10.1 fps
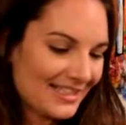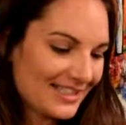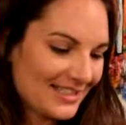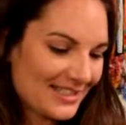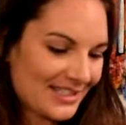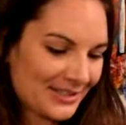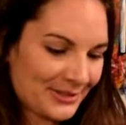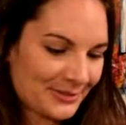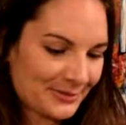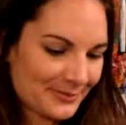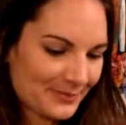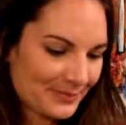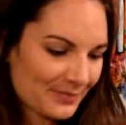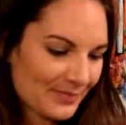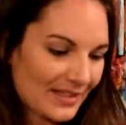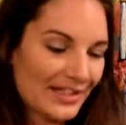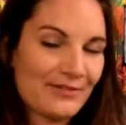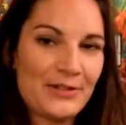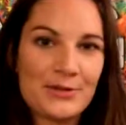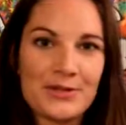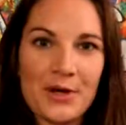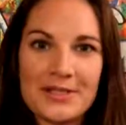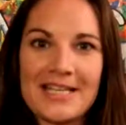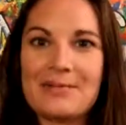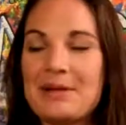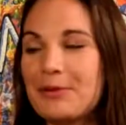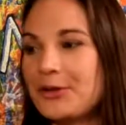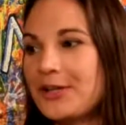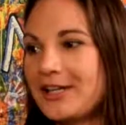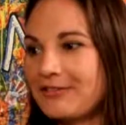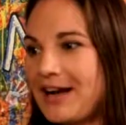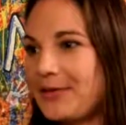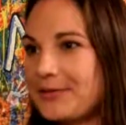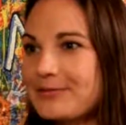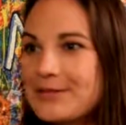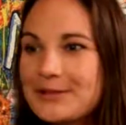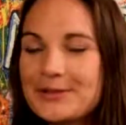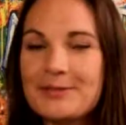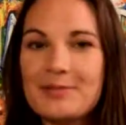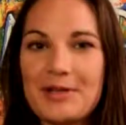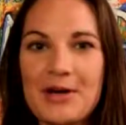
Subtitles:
So if you start seeing people looking around the room,